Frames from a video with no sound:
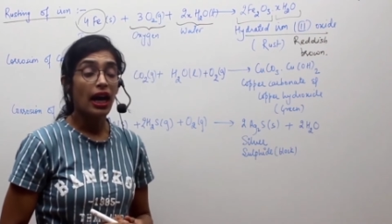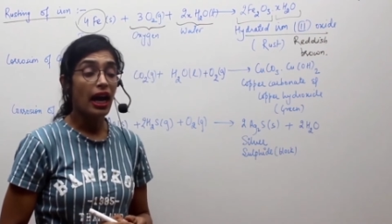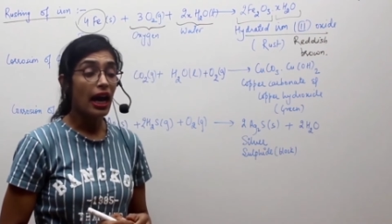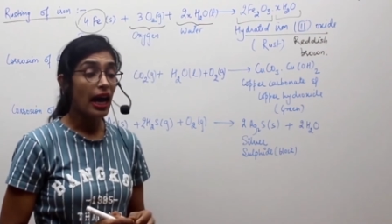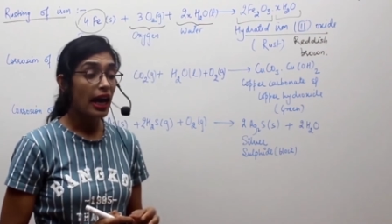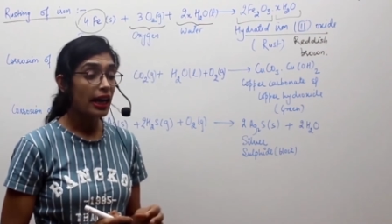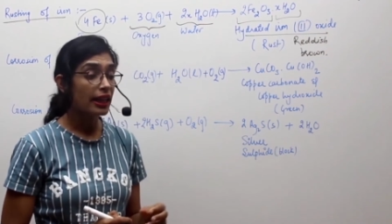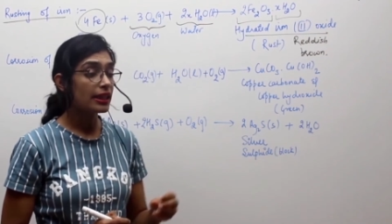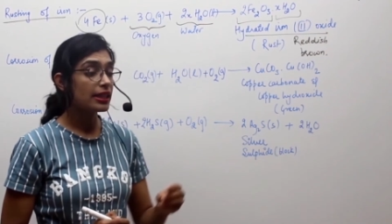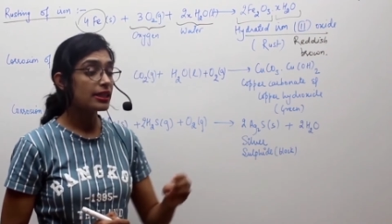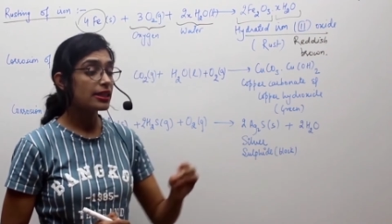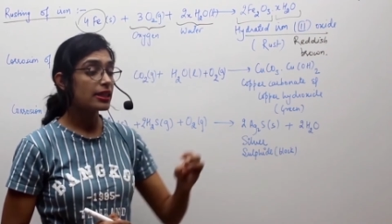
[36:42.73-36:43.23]

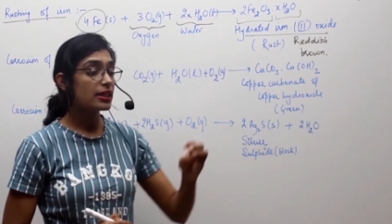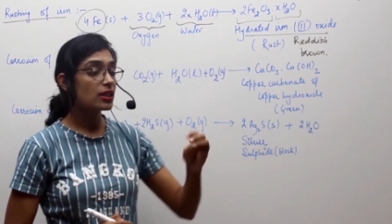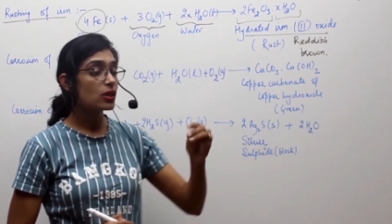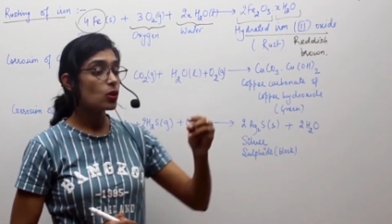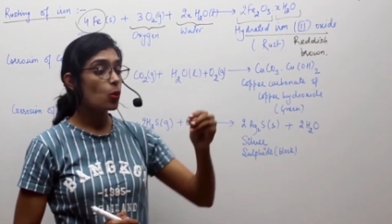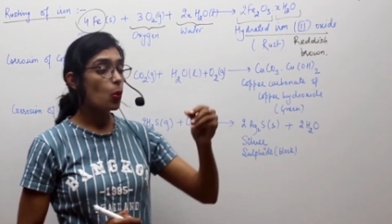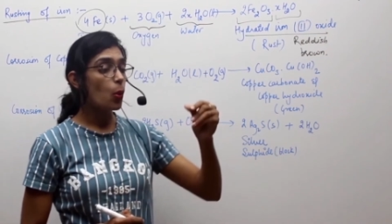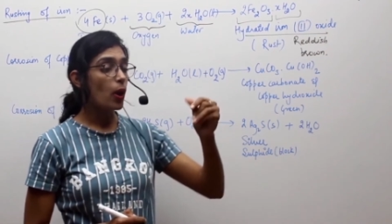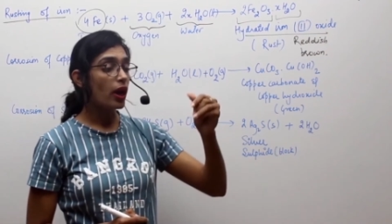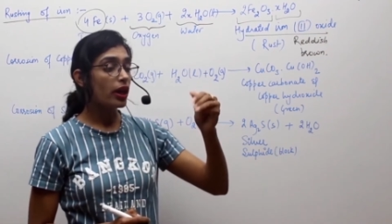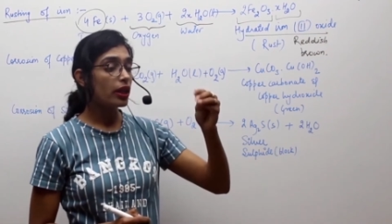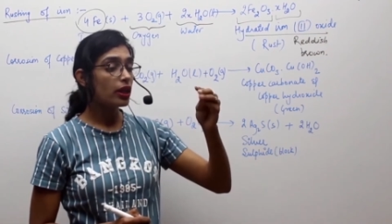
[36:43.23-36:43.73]
And this is
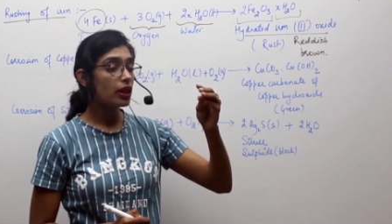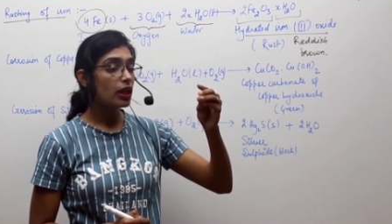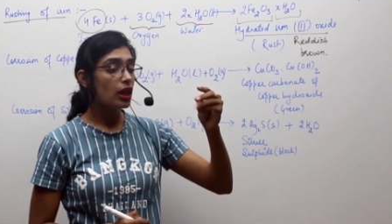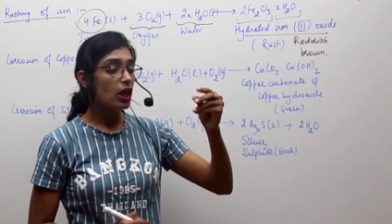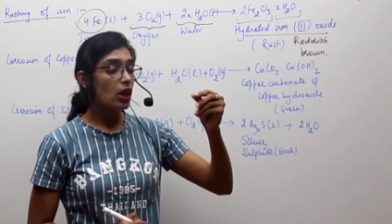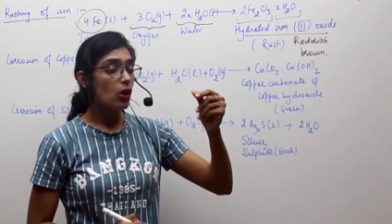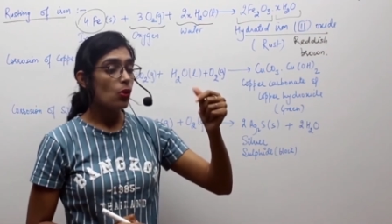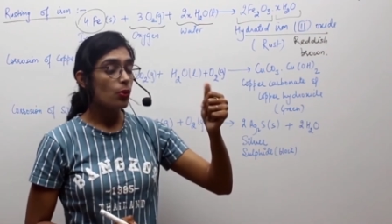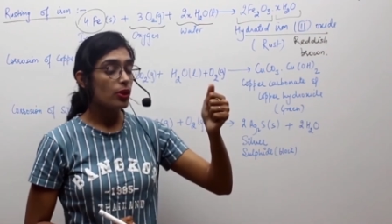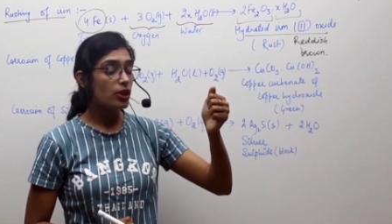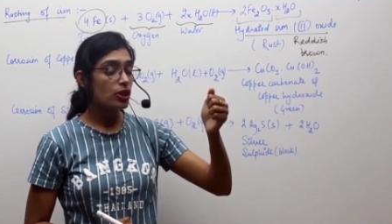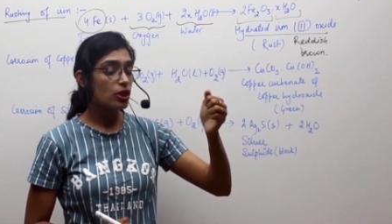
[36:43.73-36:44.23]
the one
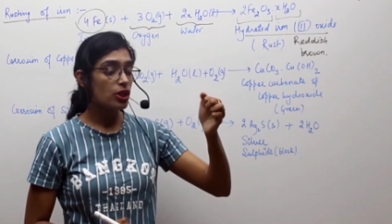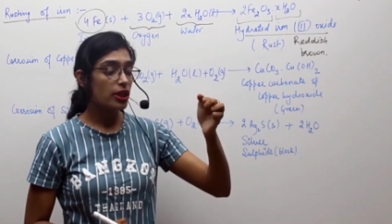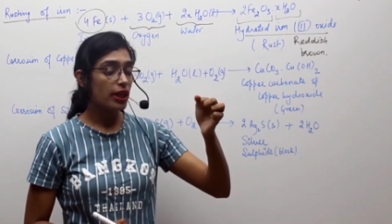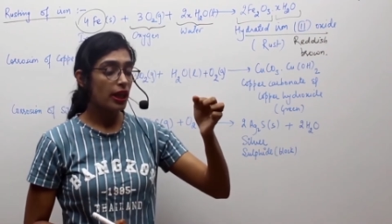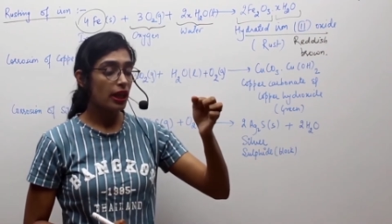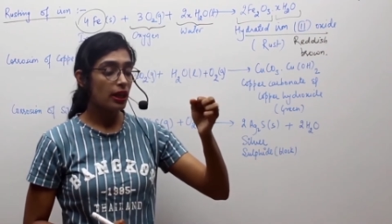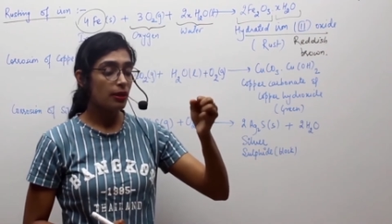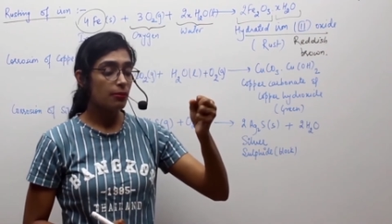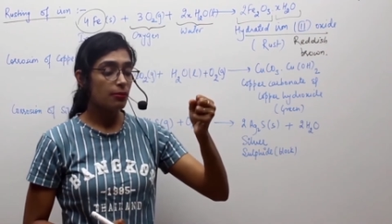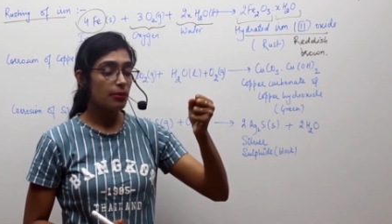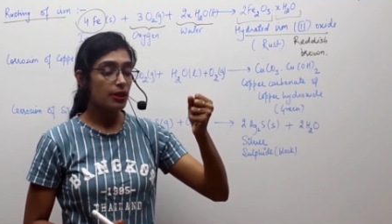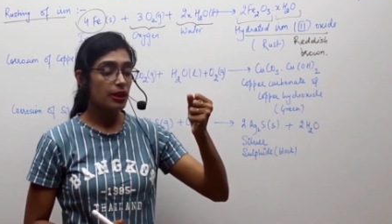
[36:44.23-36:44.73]
which
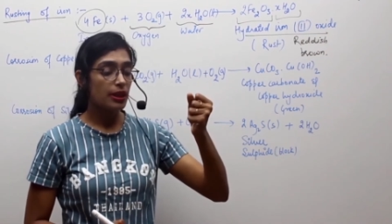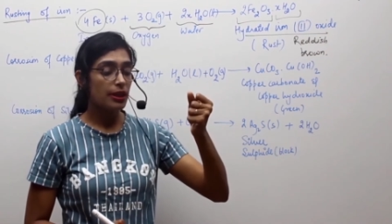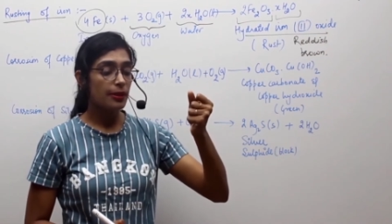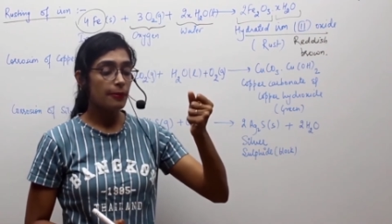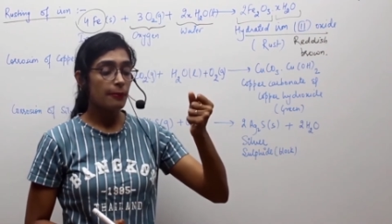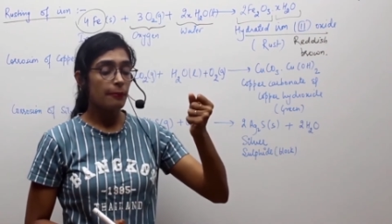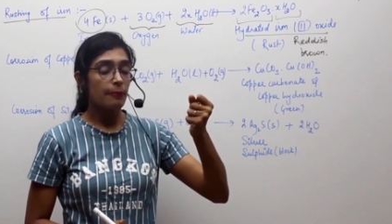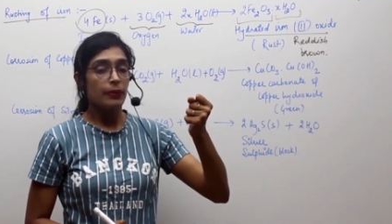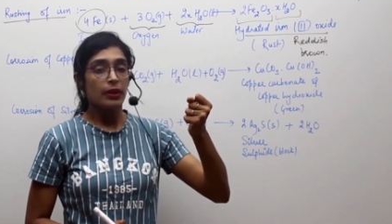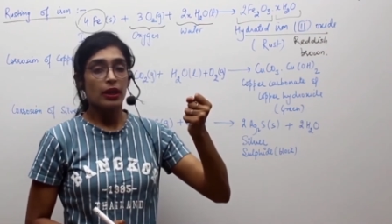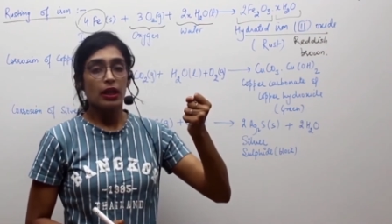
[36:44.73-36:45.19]
can be